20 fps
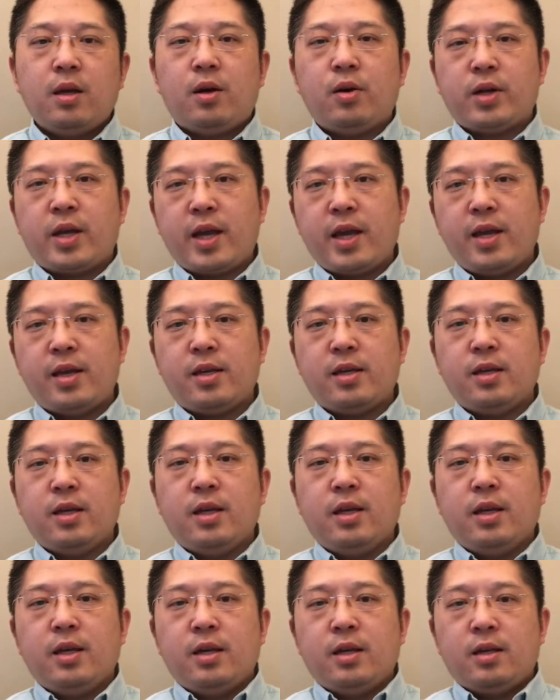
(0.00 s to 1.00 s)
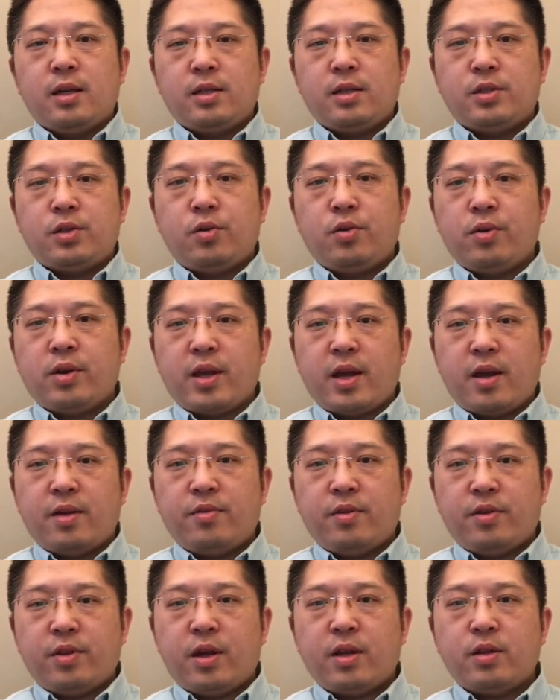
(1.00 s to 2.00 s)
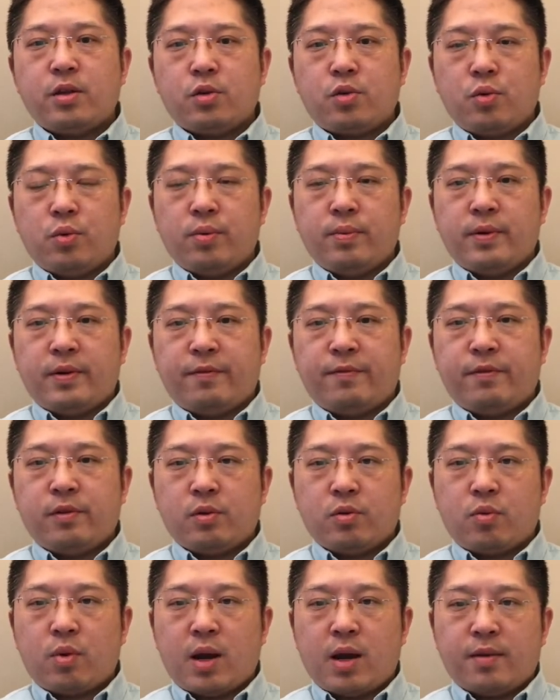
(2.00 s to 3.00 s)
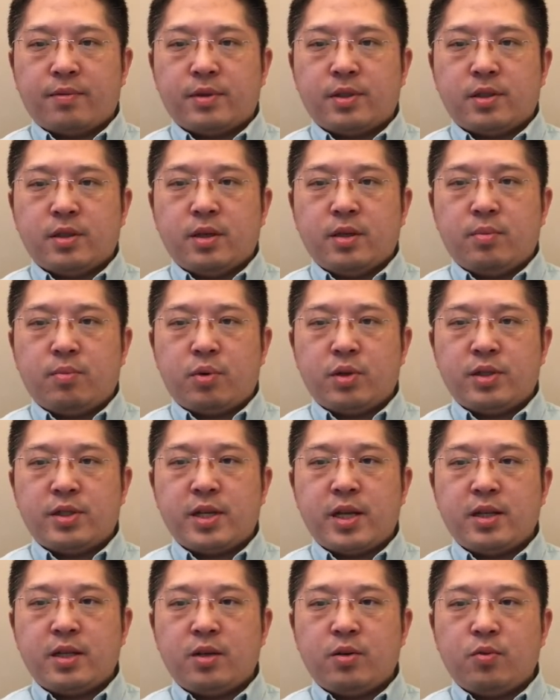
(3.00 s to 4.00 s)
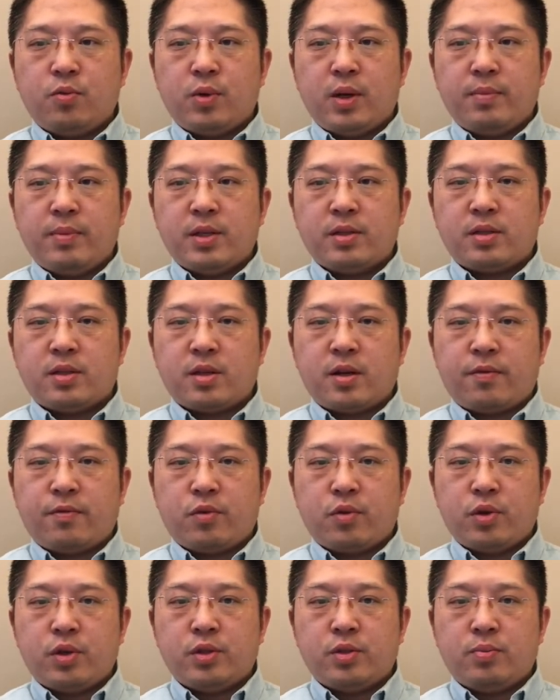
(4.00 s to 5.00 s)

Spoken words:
Okay, Let's look at another group of photographs presenting women's suffrage